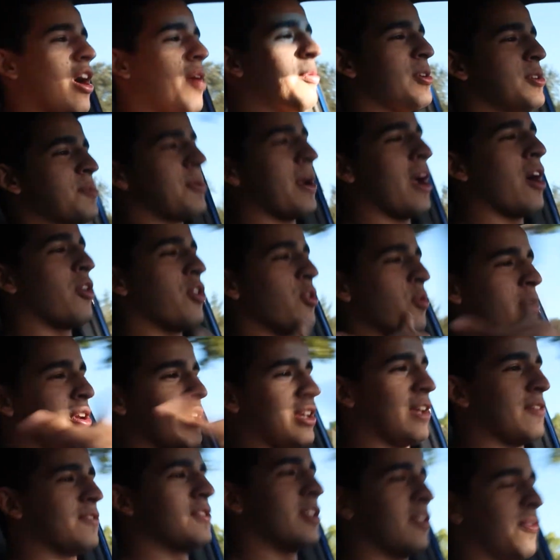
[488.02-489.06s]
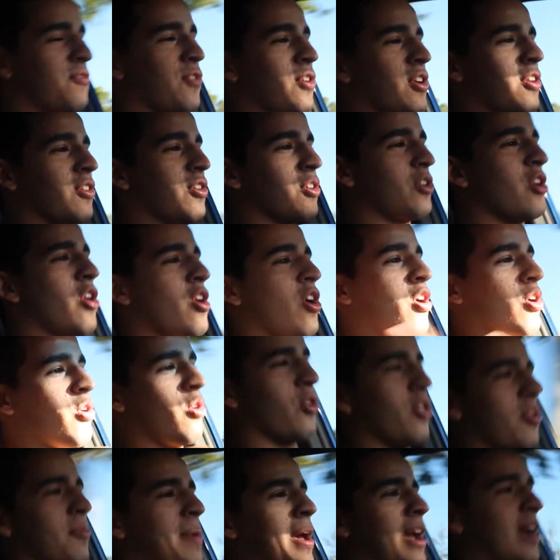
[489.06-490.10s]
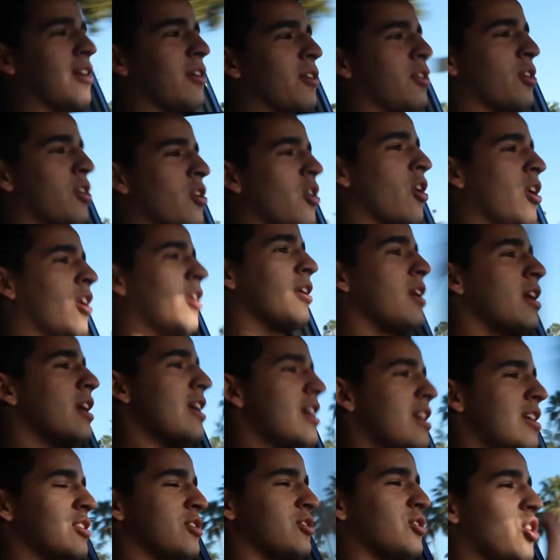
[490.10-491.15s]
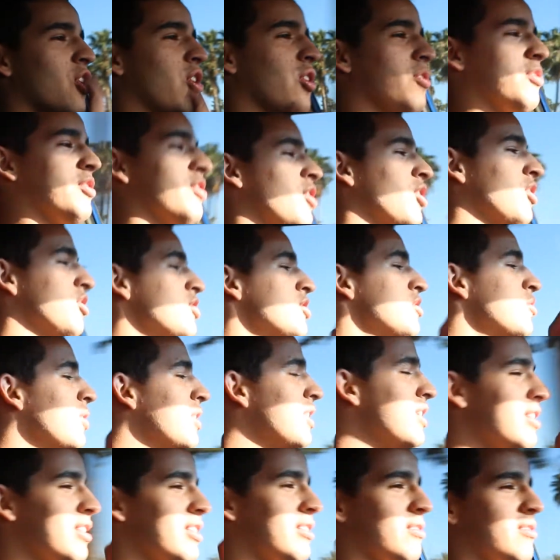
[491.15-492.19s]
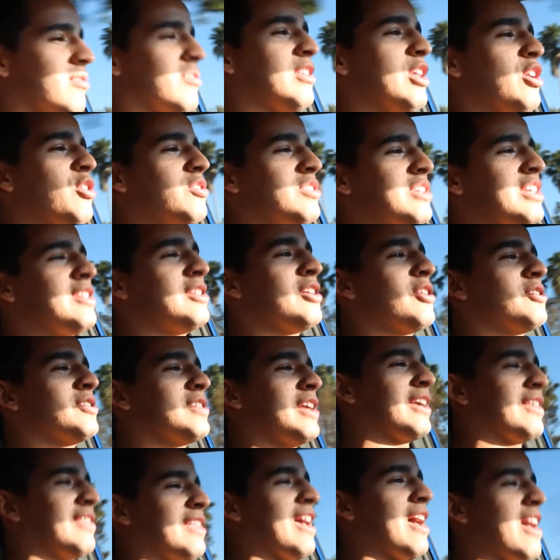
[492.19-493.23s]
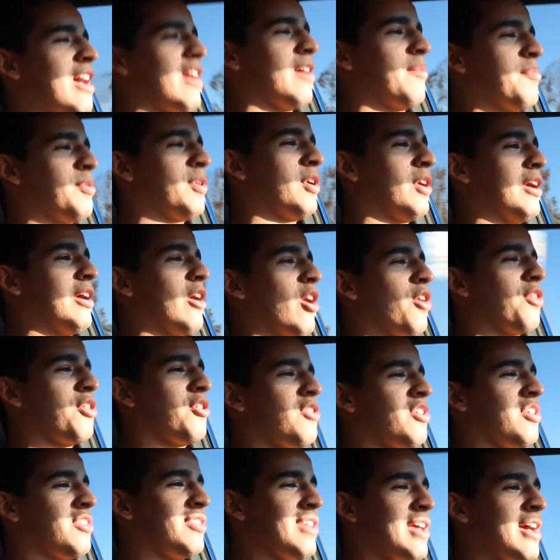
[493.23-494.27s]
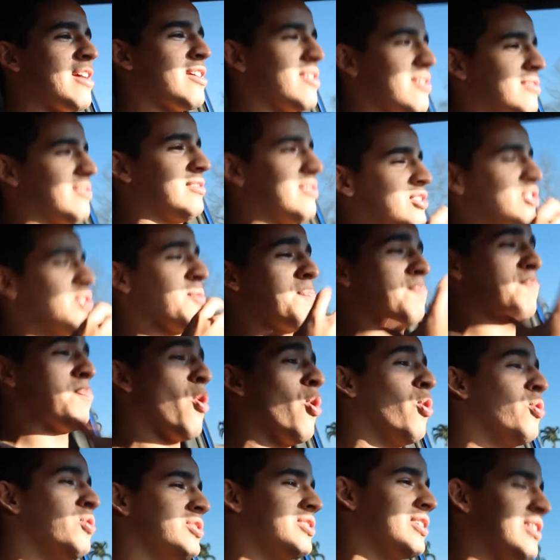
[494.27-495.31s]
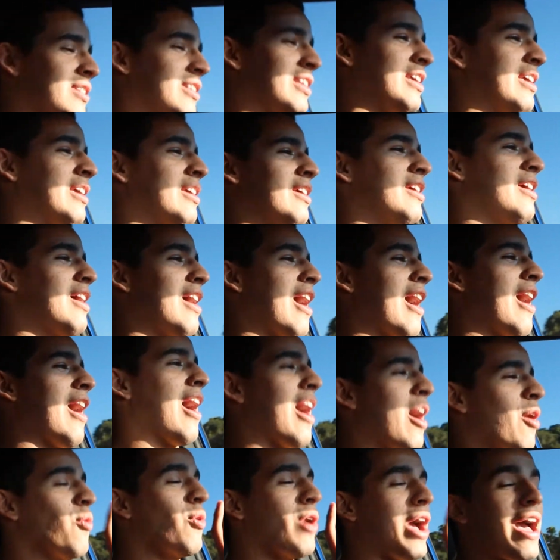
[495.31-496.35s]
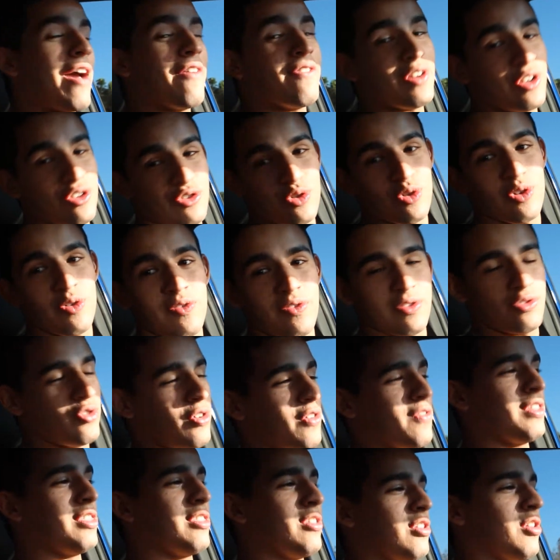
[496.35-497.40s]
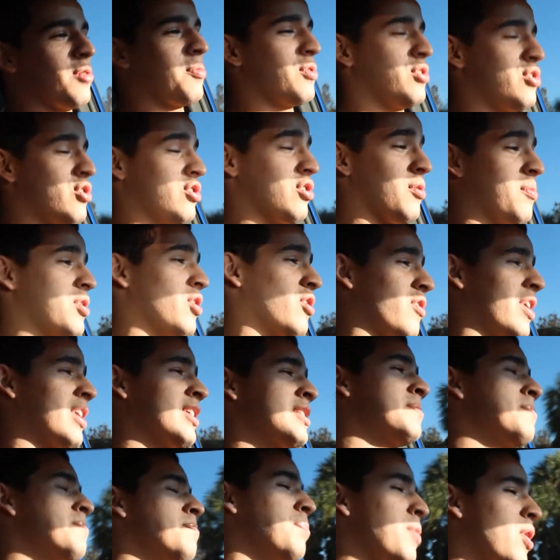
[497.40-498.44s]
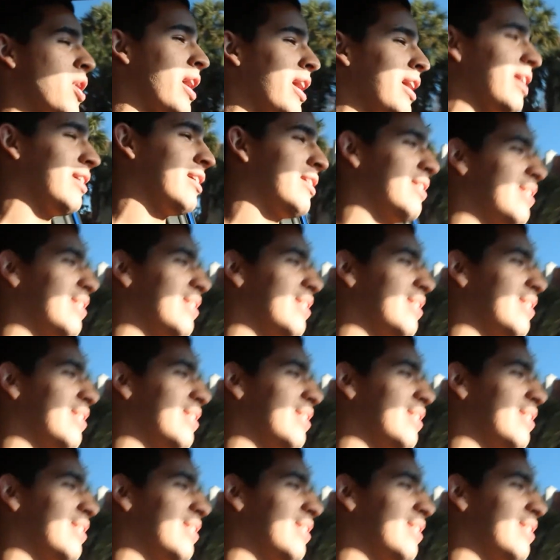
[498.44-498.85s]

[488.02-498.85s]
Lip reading: much power you want to give to the front of the car or the back of the car. So, you know, just really little details like that. But other than that, supposedly, I haven't driven the WRX, but